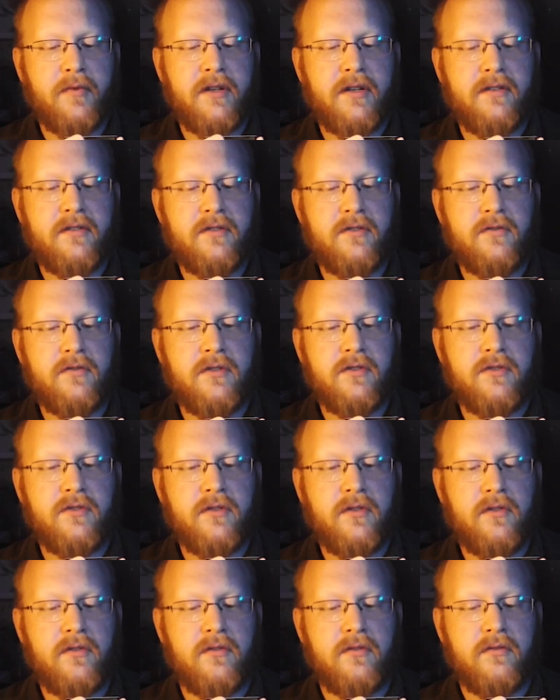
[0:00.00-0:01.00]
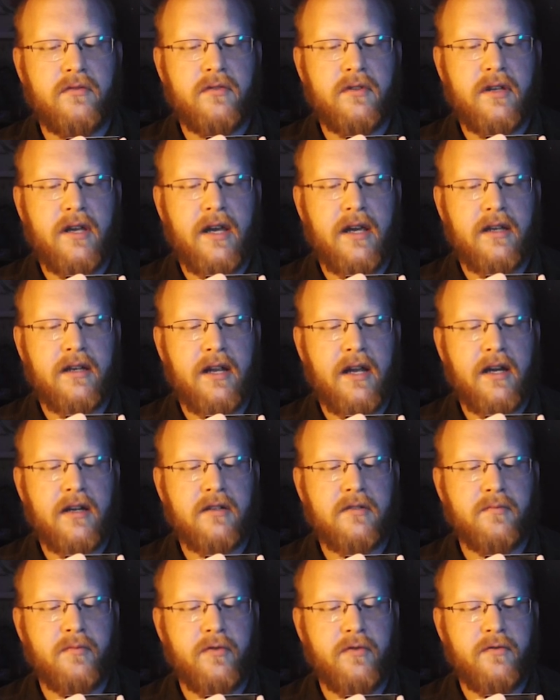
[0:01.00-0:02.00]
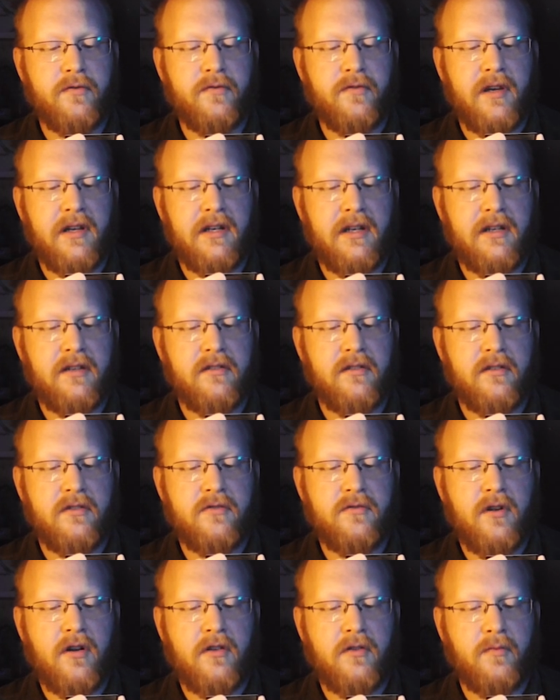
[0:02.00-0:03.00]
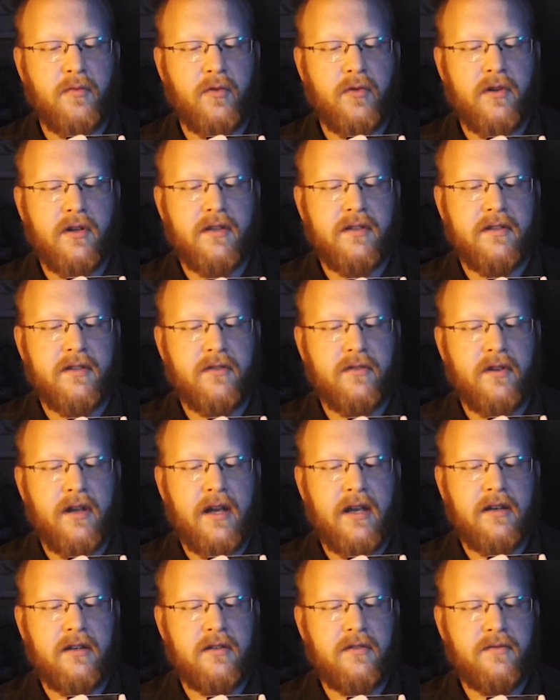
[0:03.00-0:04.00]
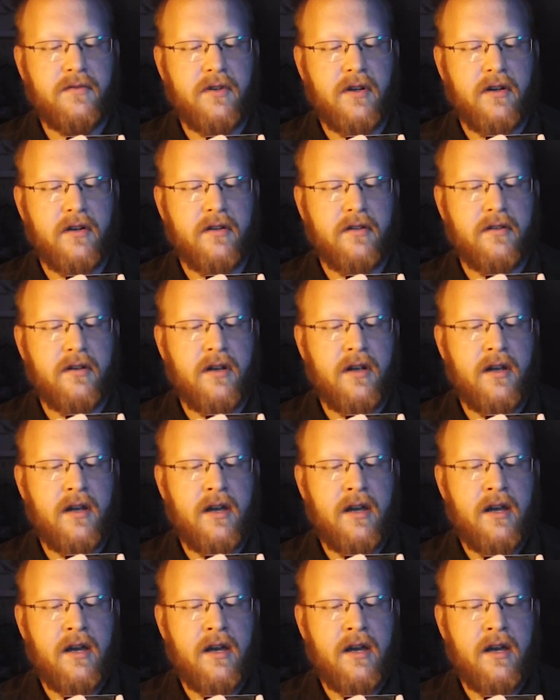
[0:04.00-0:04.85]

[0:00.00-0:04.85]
Permanents you control gain hexproof and indestructible until end of turn.